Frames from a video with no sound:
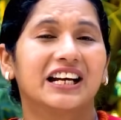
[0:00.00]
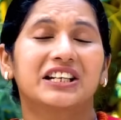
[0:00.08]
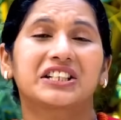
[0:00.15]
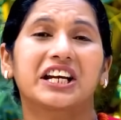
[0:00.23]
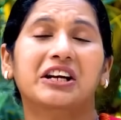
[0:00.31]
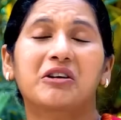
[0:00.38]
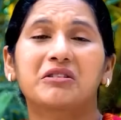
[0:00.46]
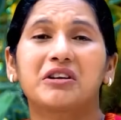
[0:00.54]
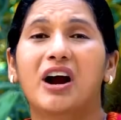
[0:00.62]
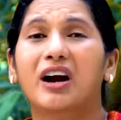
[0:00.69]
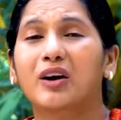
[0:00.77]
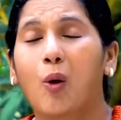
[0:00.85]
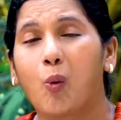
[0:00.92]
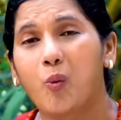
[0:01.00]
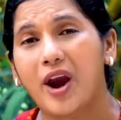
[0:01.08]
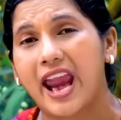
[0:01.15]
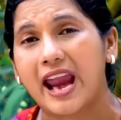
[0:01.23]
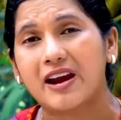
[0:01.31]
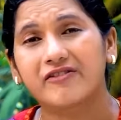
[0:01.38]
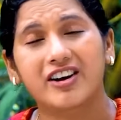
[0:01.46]
She could not
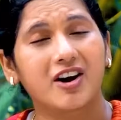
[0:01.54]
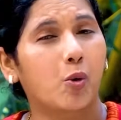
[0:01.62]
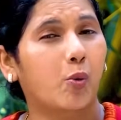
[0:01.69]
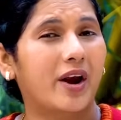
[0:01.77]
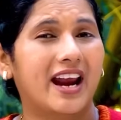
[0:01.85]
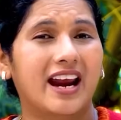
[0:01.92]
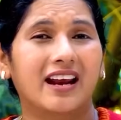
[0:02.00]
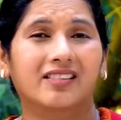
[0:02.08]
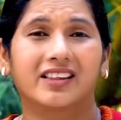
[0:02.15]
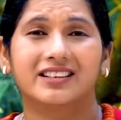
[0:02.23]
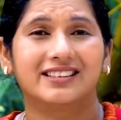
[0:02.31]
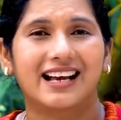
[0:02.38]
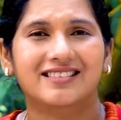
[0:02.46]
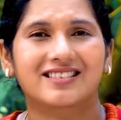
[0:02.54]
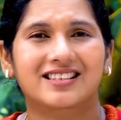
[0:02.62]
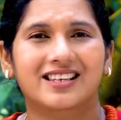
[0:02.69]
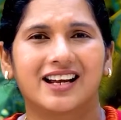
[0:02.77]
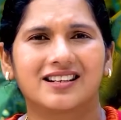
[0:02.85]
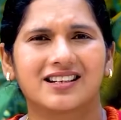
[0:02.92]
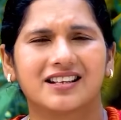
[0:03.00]
wave away the death
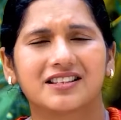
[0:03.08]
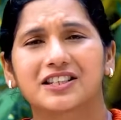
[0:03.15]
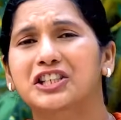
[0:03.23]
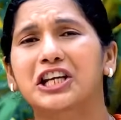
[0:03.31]
sentence.